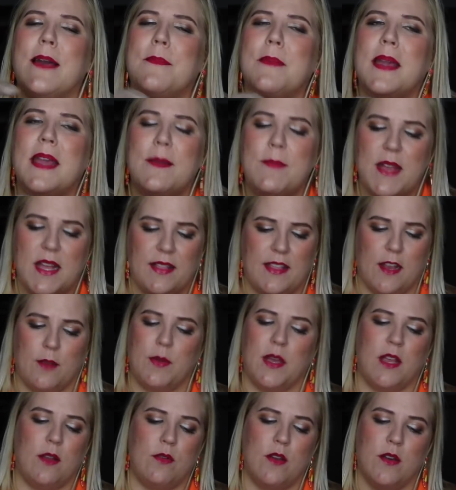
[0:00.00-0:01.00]
a baby in there,
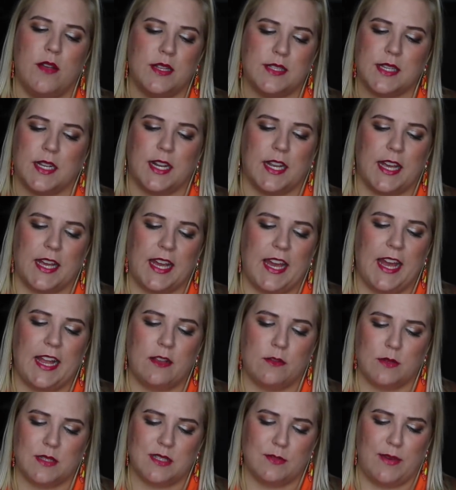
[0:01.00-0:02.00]
but you know that's going to get
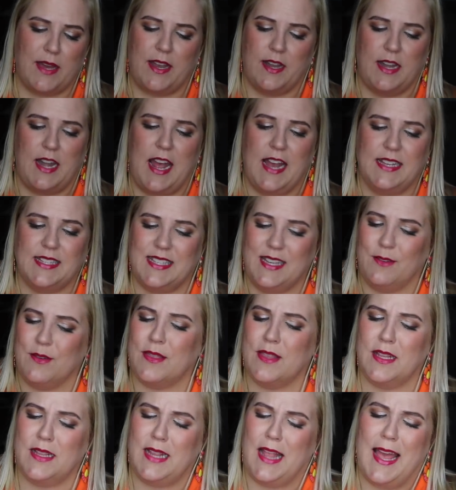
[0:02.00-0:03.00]
caked with sweat and nasty
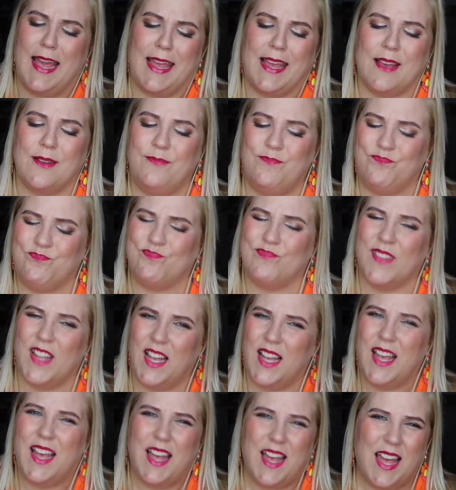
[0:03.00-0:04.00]
within, like,
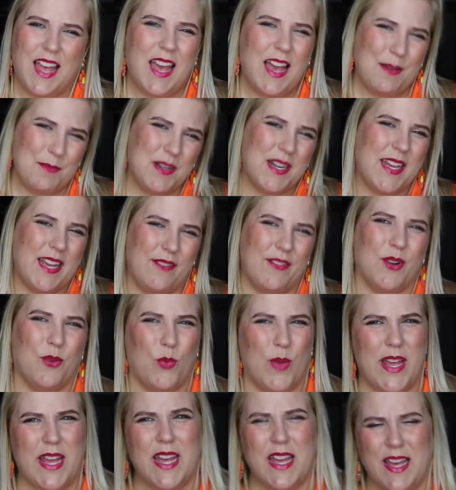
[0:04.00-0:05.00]
I'm going to give it a
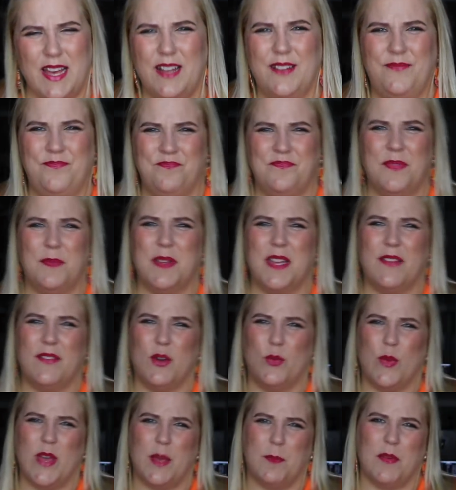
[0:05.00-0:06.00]
week. I'm going to give
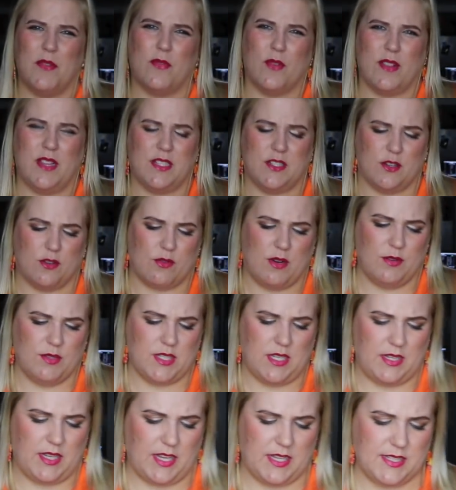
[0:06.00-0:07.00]
it a week before these are gross
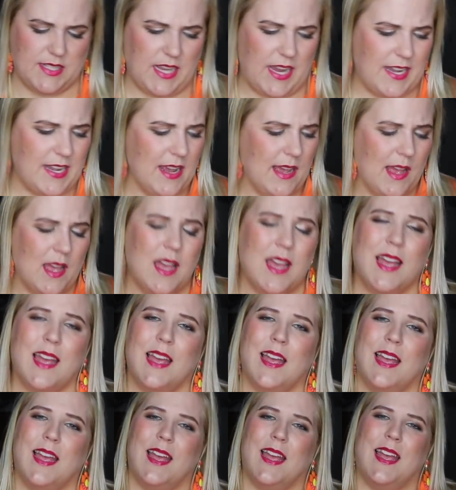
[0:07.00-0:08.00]
on the inside.
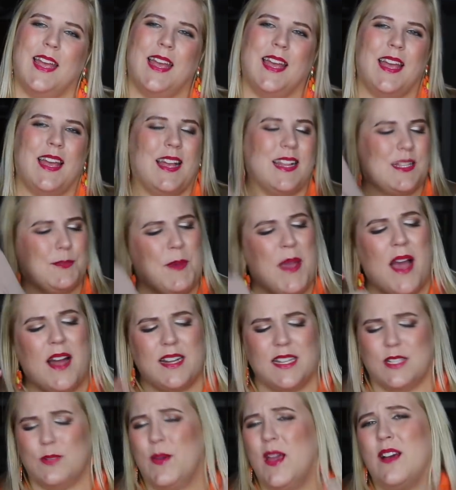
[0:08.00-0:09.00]
Let's be
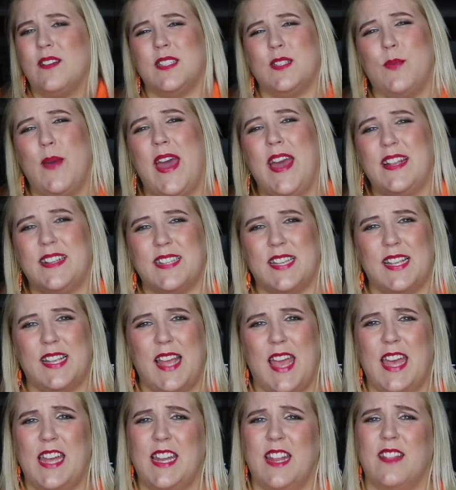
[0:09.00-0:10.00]
honest, we all sweat.
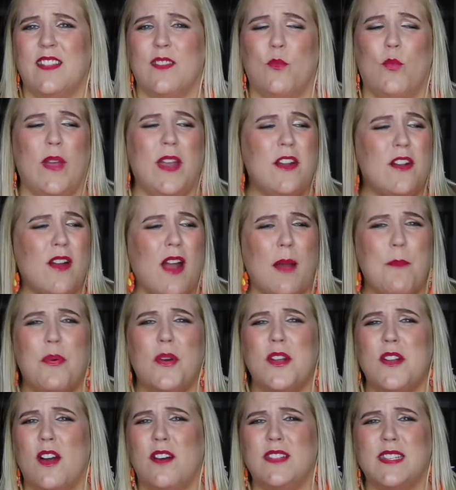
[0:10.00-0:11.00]
And in the winter, I'm
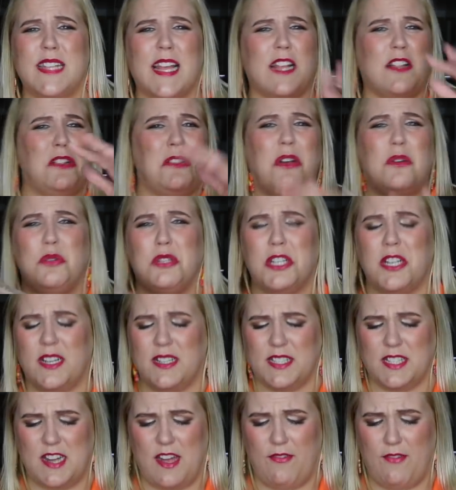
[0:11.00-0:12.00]
putting all this, like, lotion
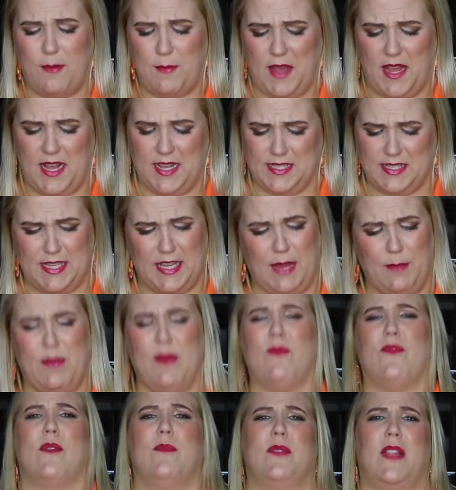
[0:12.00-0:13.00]
and stuff on my hands to keep
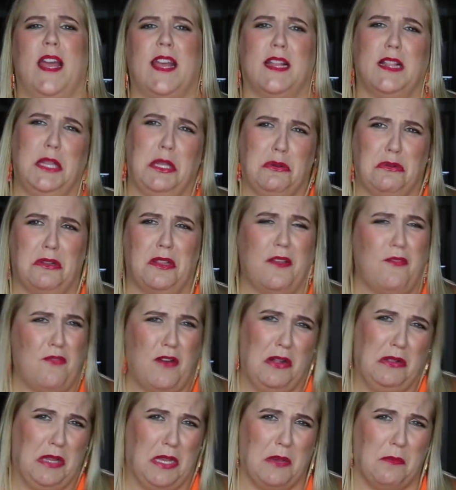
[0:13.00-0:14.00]
them from, like, literally
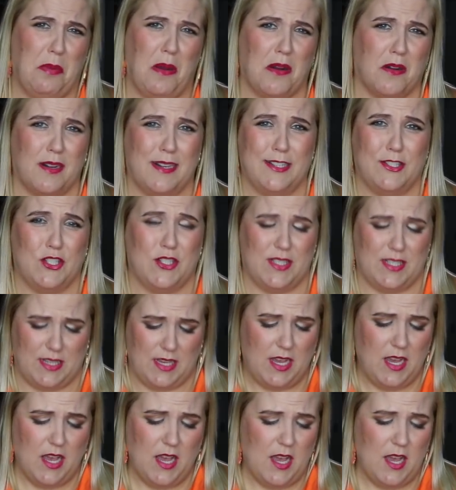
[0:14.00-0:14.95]
falling apart and just